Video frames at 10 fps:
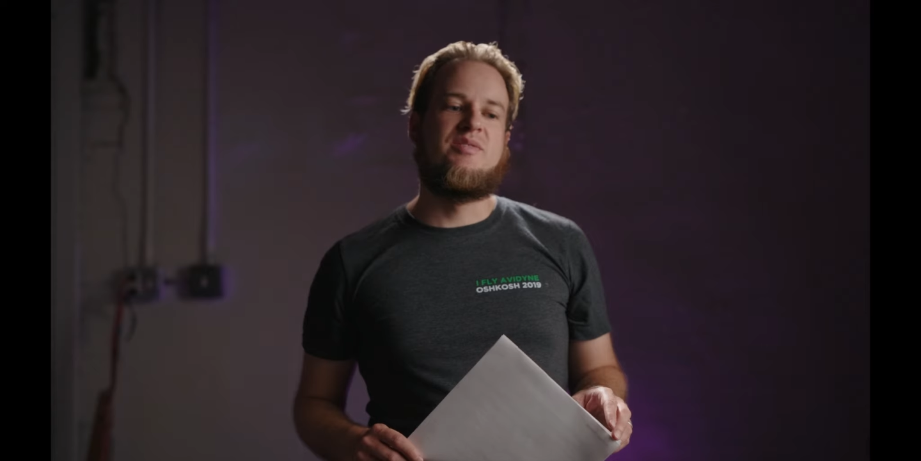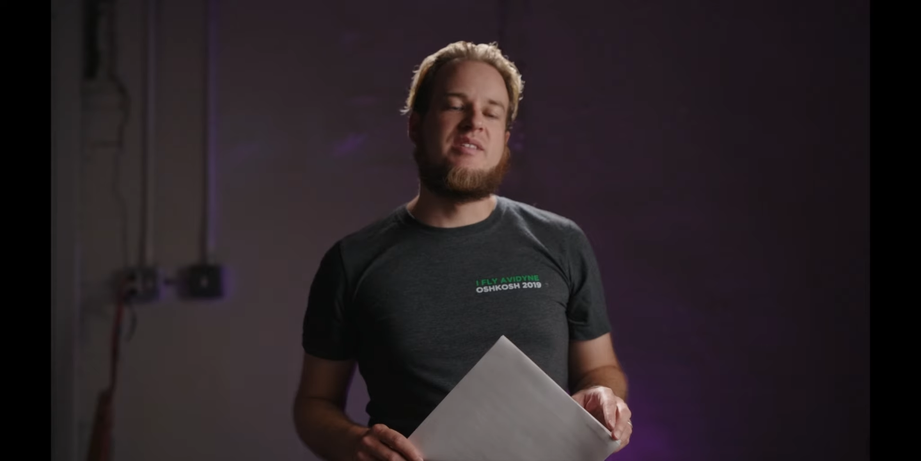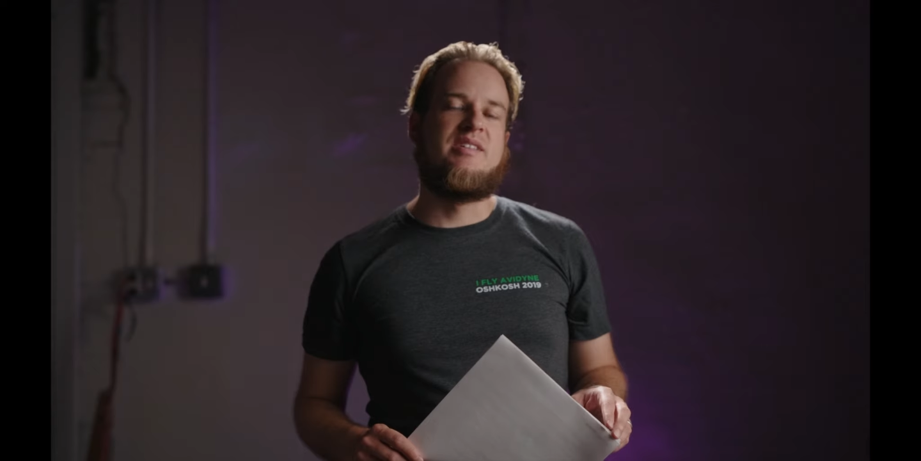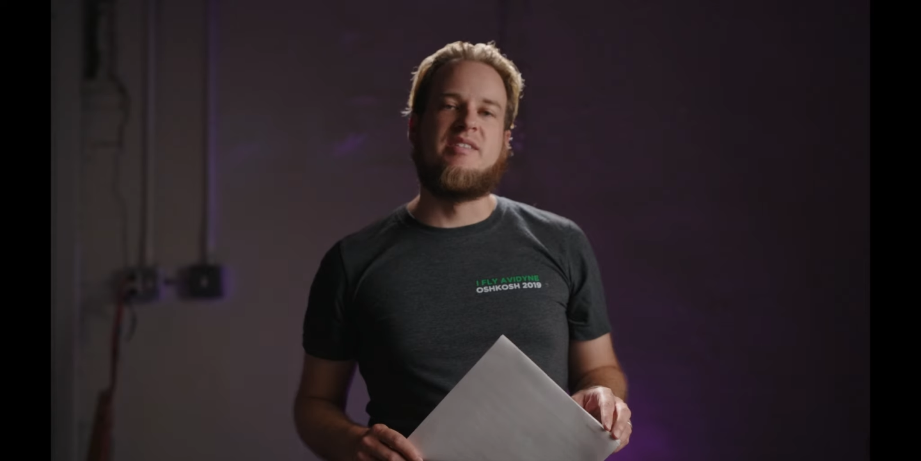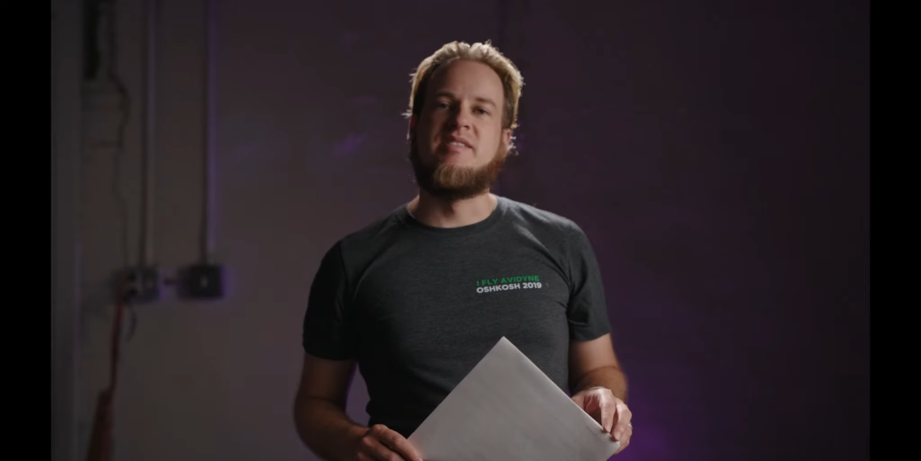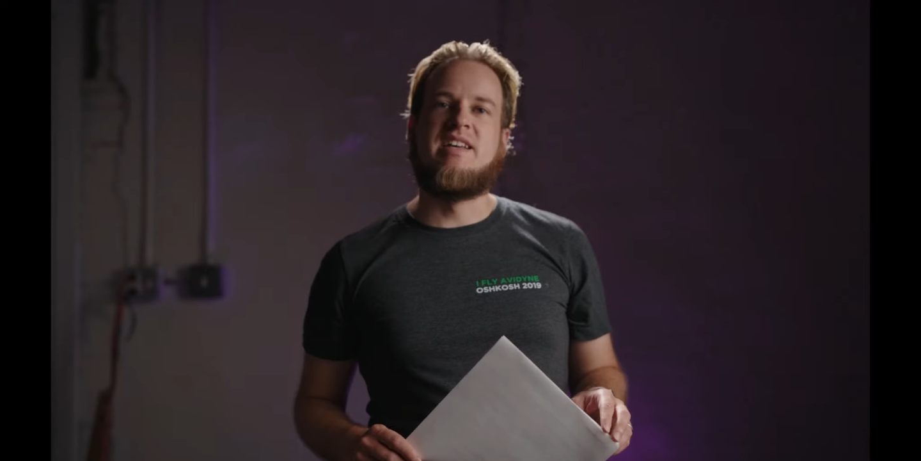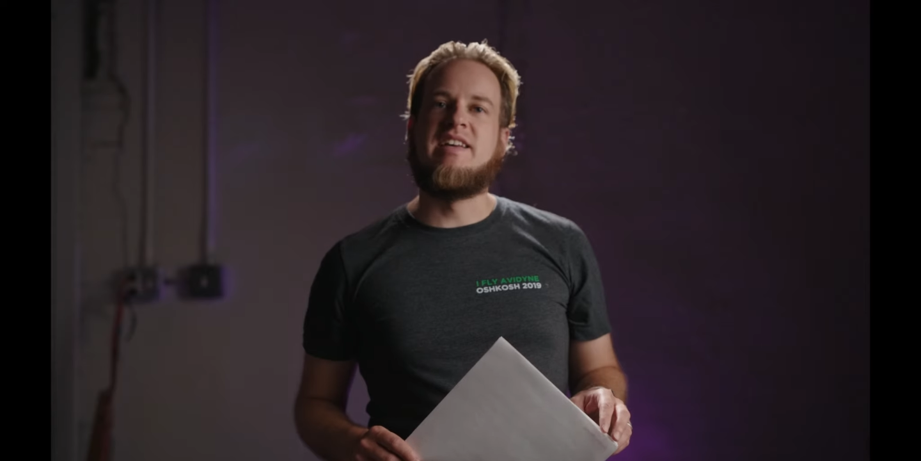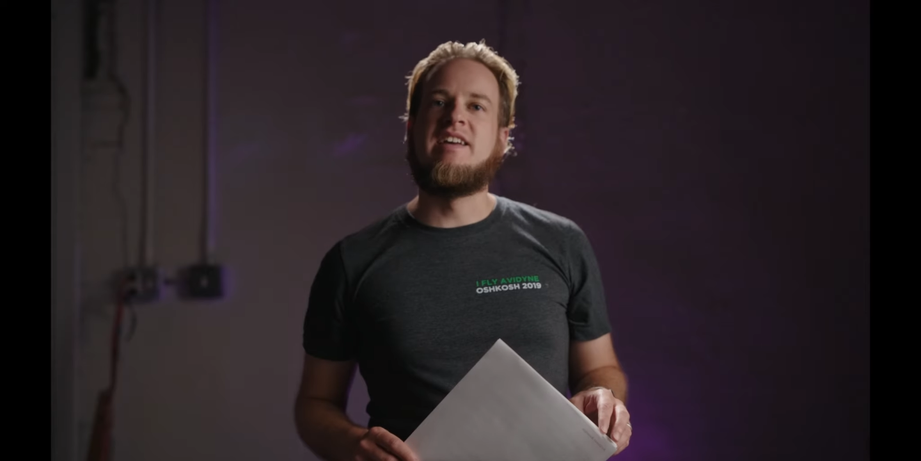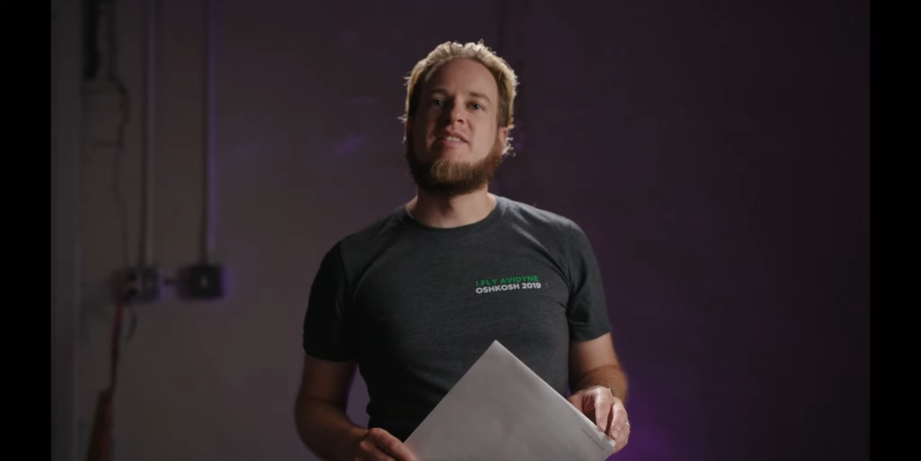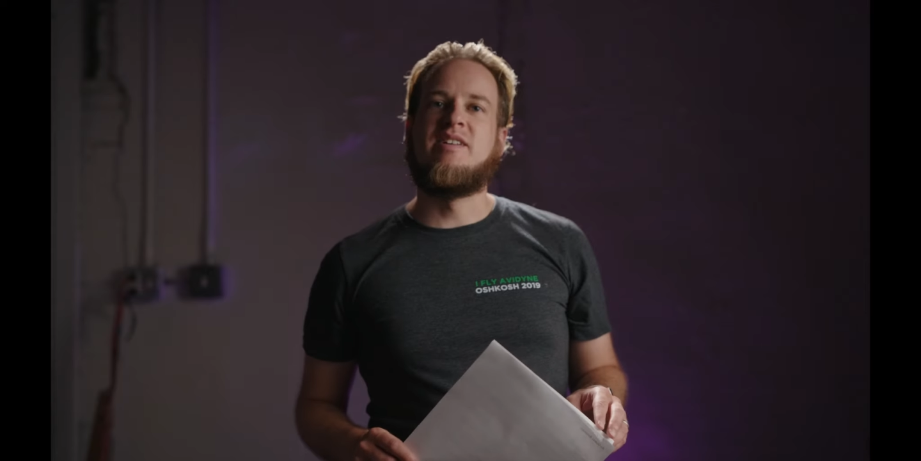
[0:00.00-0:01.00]
the
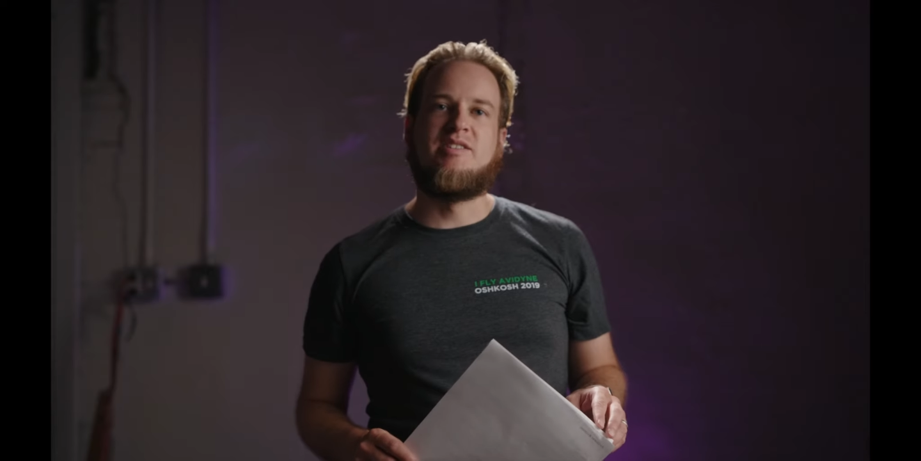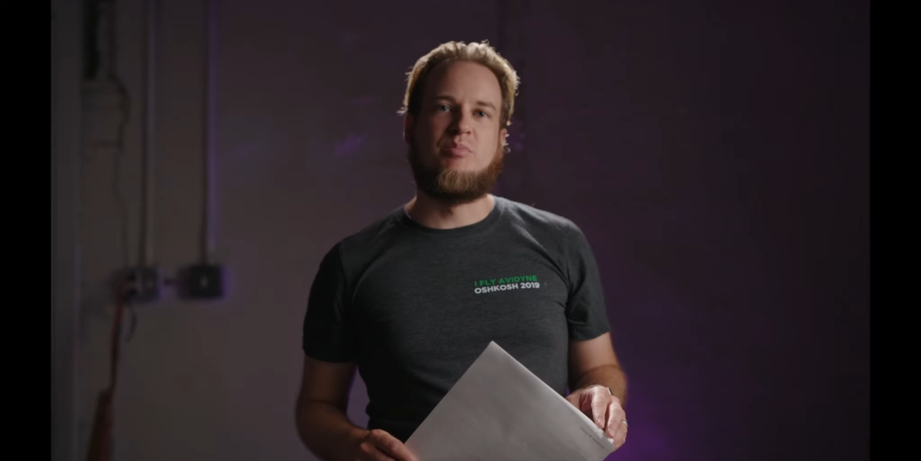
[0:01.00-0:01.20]
taking things